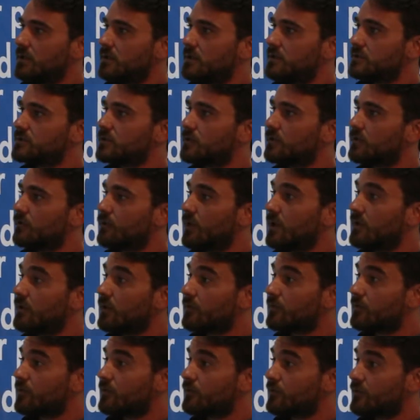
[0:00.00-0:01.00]
So one
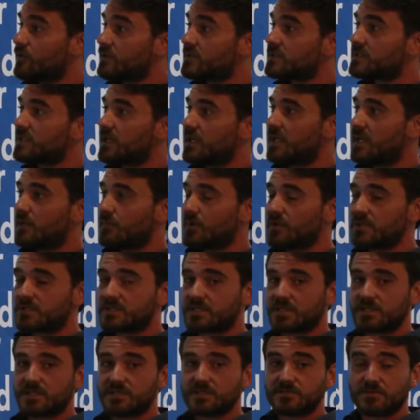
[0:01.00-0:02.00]
of the first elements
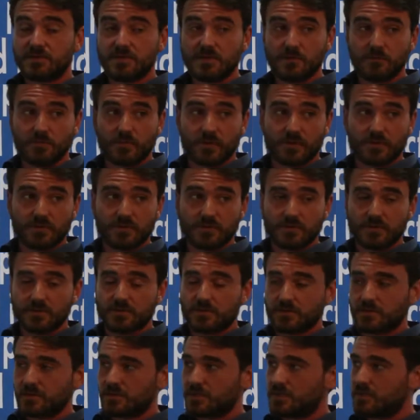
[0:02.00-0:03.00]
that is very
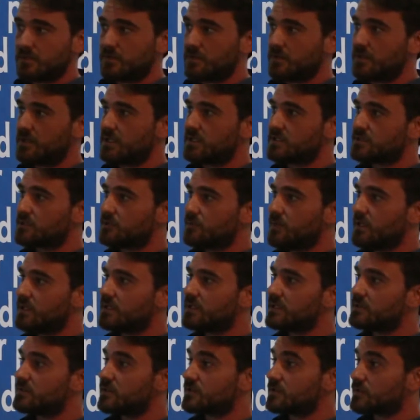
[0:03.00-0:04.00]
important in the glacier
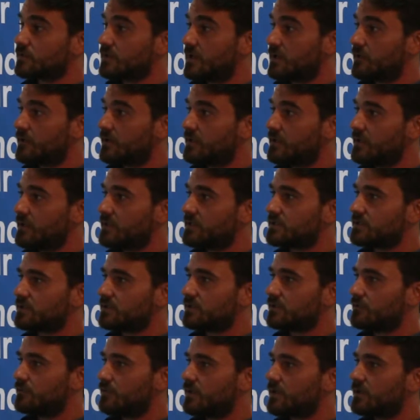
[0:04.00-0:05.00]
melt is the solar
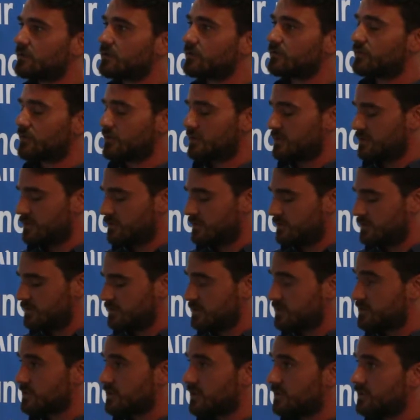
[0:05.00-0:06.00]
radiation. Part of the
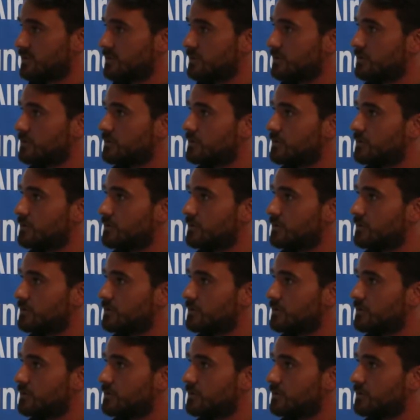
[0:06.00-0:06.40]
sun,